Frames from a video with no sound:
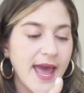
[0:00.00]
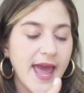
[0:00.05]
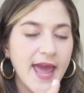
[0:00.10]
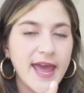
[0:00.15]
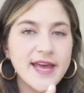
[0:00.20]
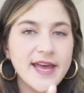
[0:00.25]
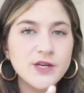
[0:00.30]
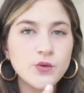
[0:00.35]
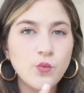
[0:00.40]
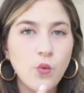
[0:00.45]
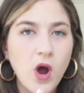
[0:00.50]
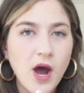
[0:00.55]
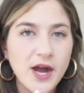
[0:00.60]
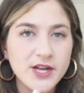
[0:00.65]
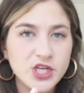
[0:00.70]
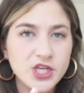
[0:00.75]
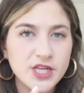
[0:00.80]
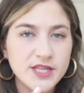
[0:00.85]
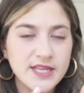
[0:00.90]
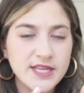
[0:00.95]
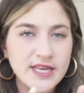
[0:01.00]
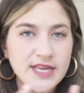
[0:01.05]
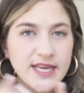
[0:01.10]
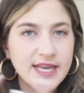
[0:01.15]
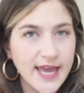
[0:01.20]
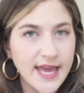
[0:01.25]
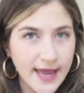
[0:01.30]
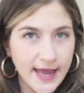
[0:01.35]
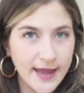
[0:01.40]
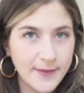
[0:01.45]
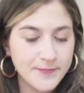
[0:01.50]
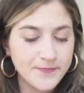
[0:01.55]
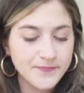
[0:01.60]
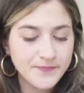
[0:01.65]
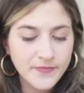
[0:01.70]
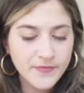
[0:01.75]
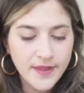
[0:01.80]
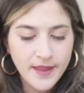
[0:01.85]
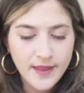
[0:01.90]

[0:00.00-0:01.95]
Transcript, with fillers: and watch the game.